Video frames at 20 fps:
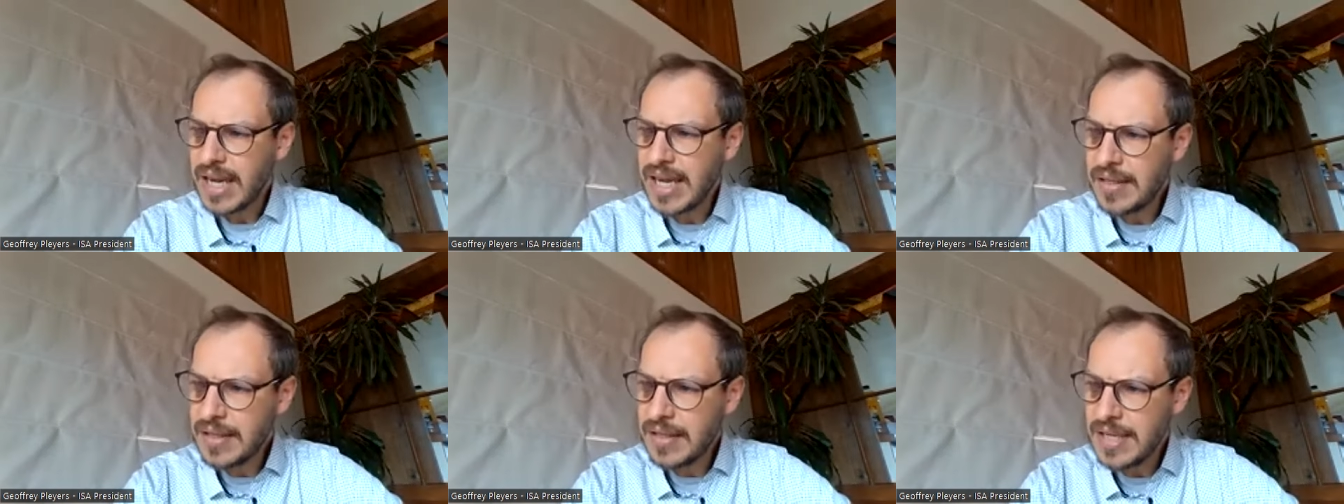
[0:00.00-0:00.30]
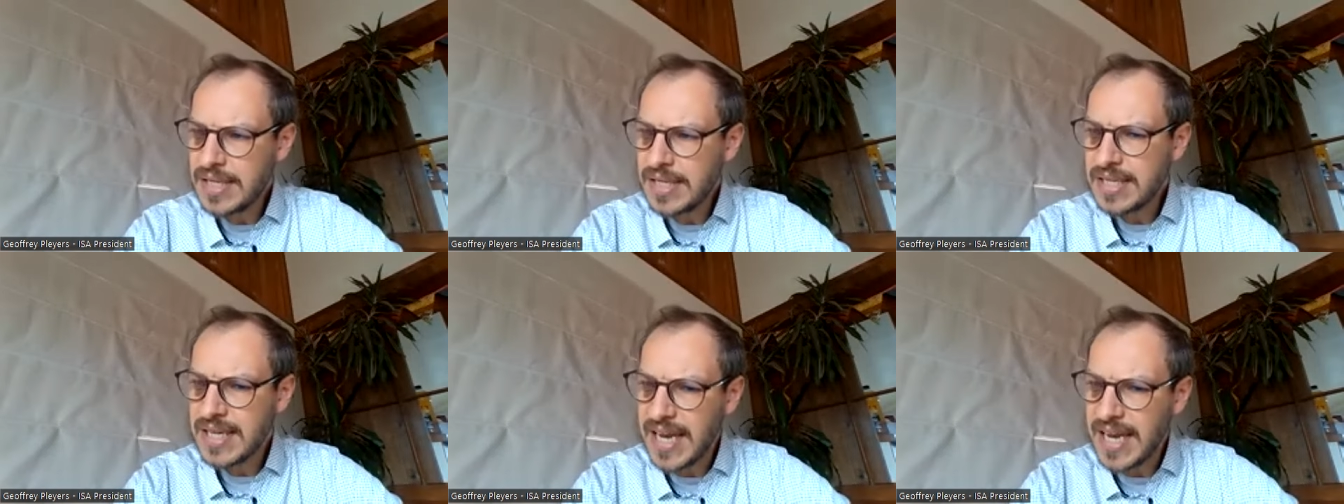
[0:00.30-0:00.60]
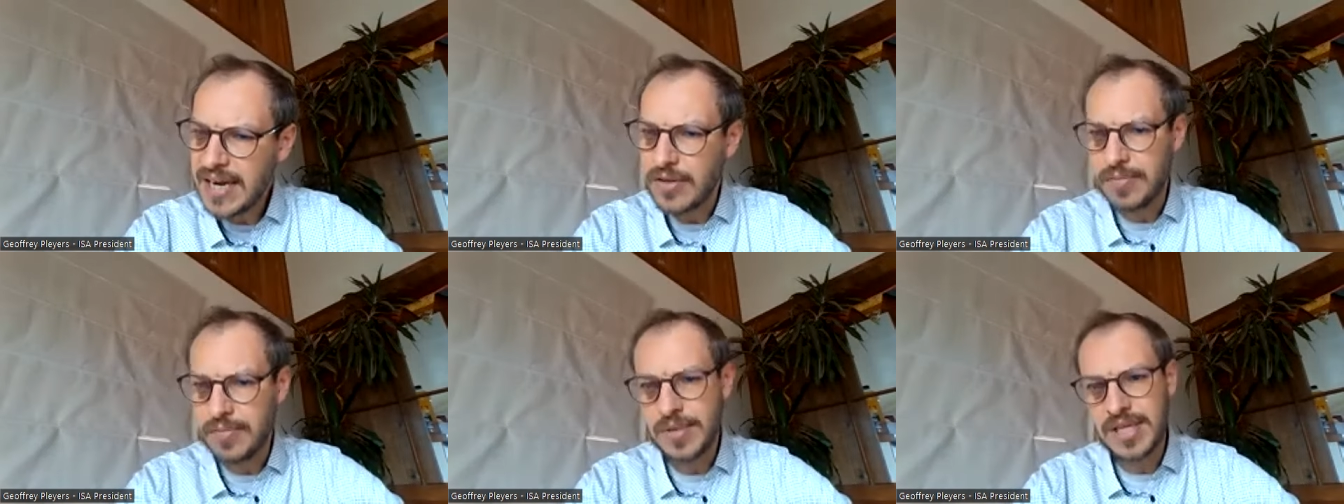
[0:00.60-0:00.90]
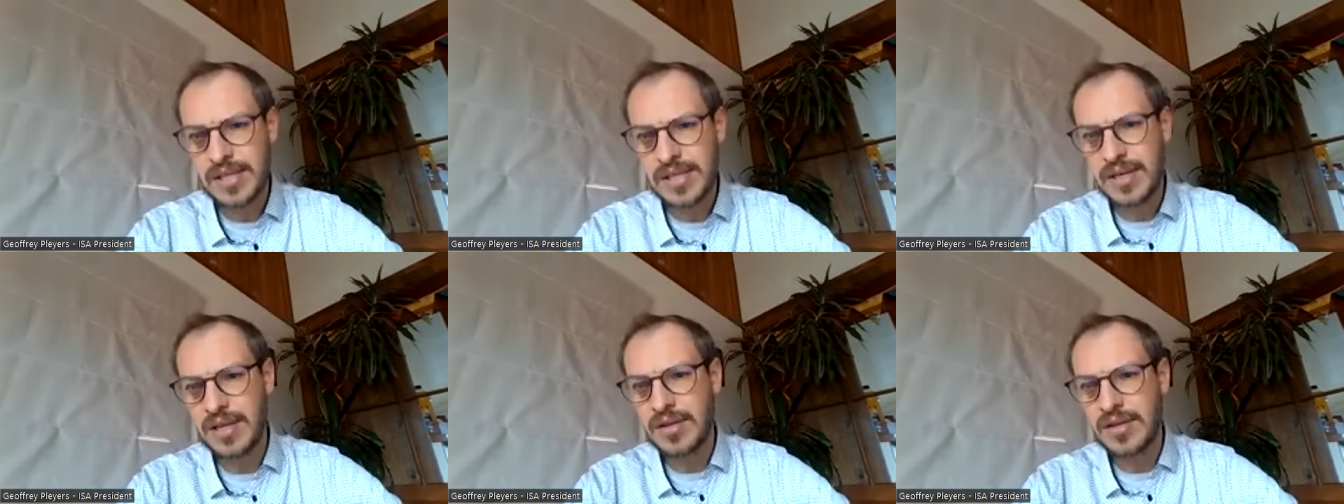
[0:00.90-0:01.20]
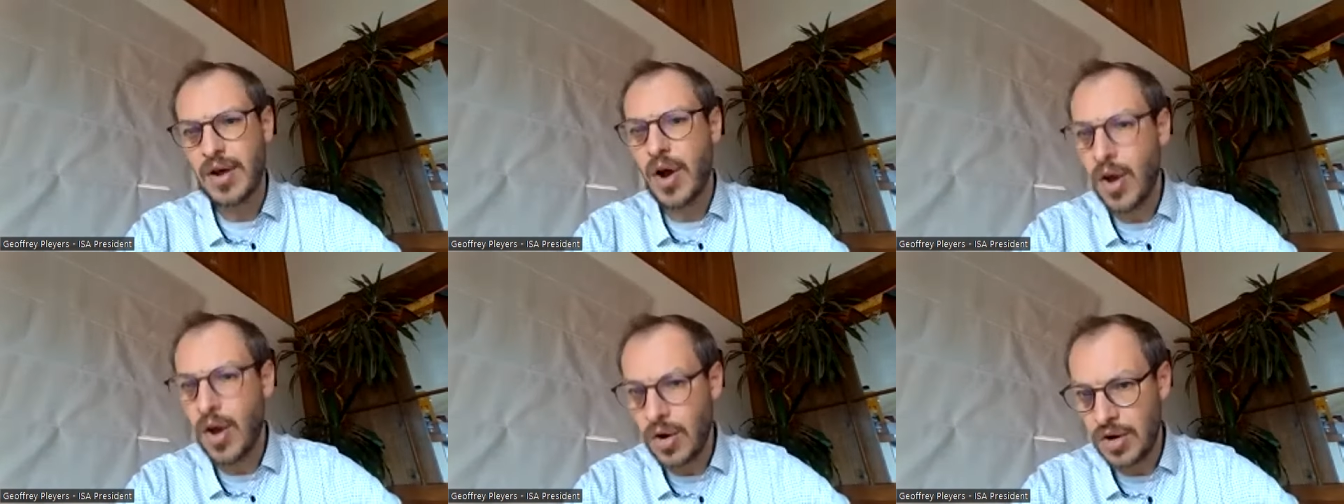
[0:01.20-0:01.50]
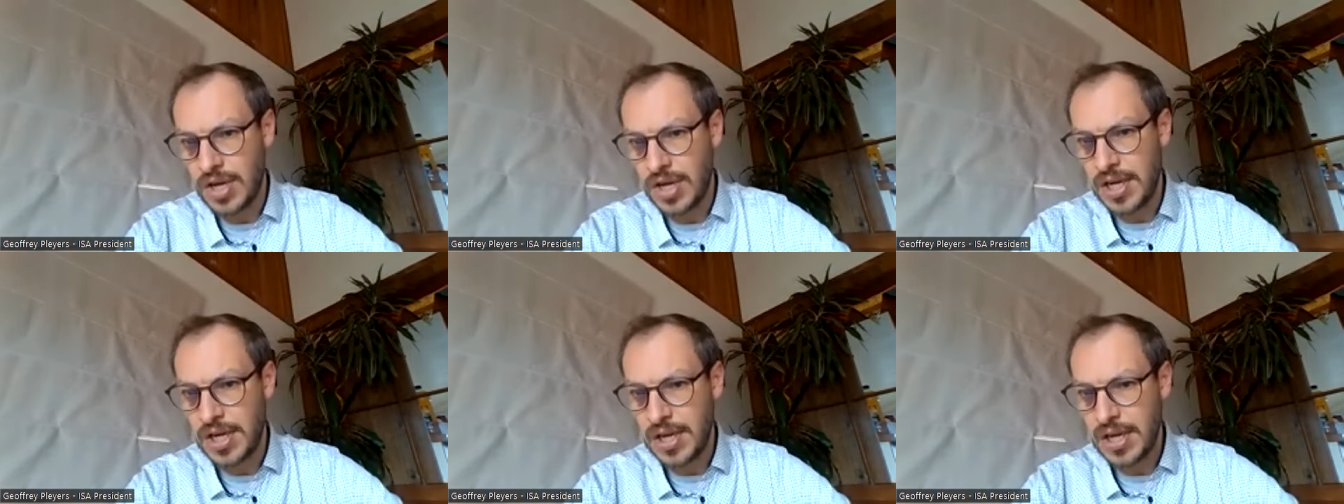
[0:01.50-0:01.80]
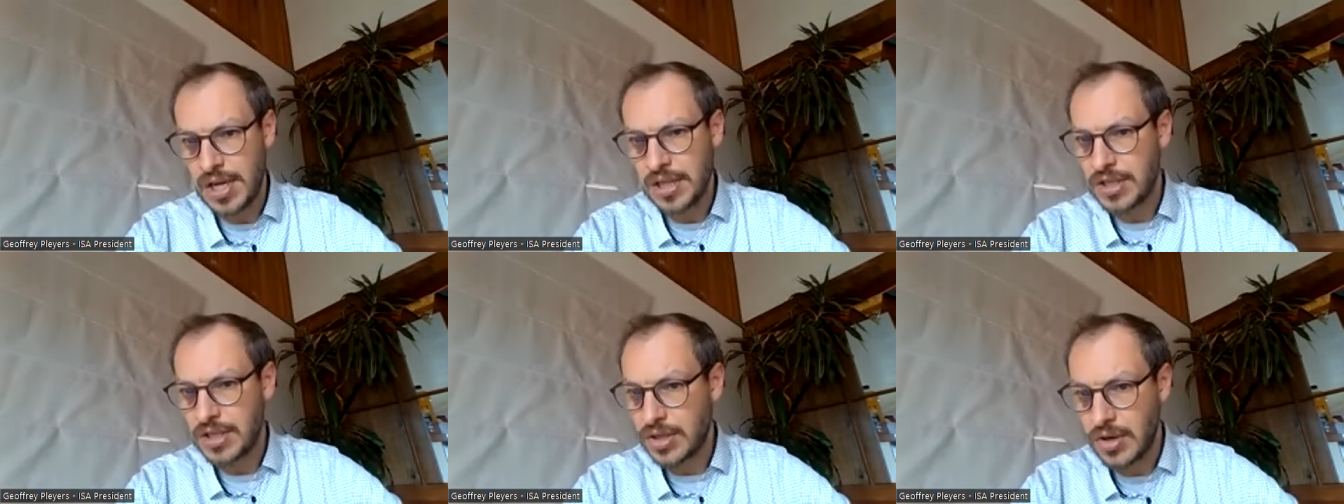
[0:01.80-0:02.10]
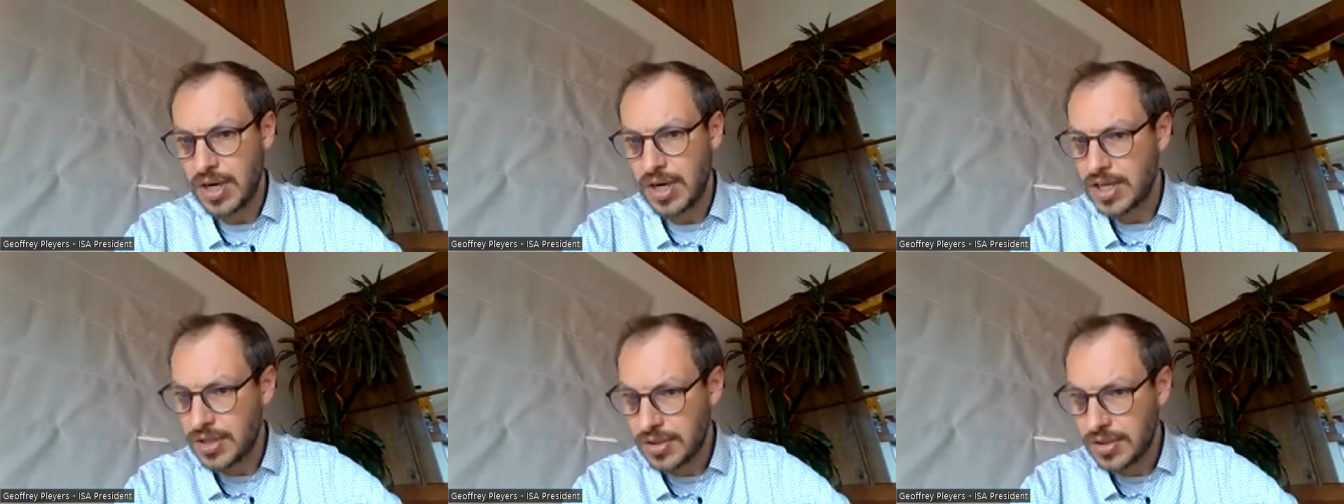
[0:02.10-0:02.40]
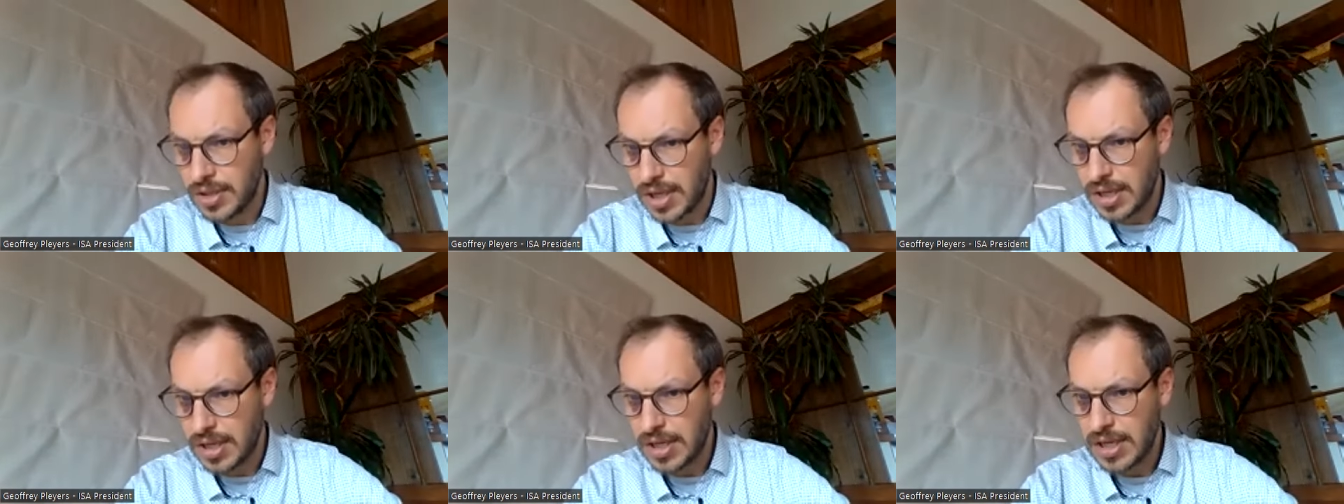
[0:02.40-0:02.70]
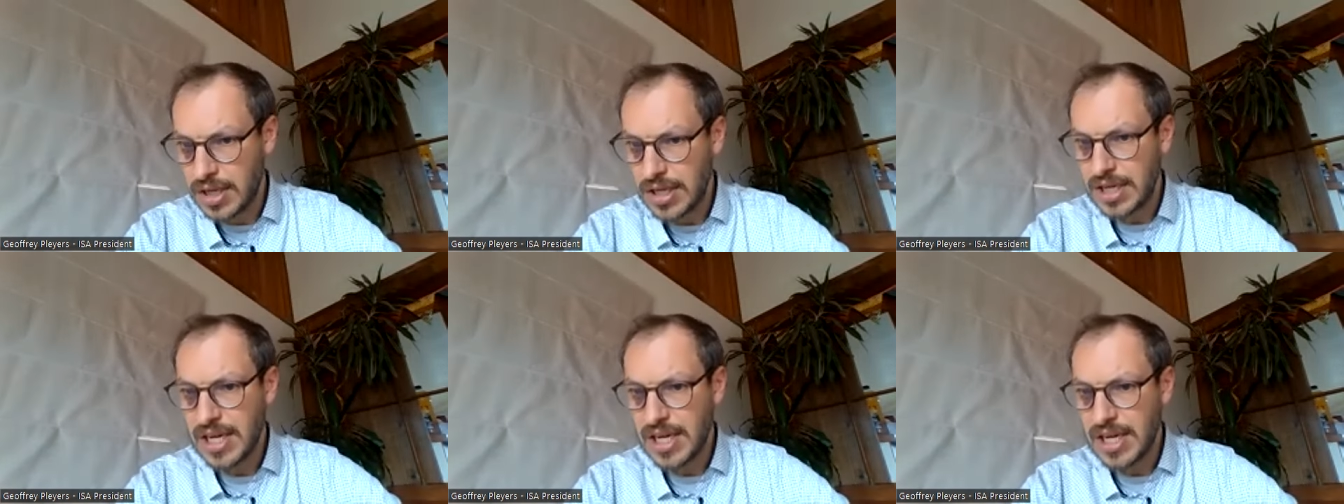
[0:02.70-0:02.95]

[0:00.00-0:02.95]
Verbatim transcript: And this cannot be done only in scholar journal.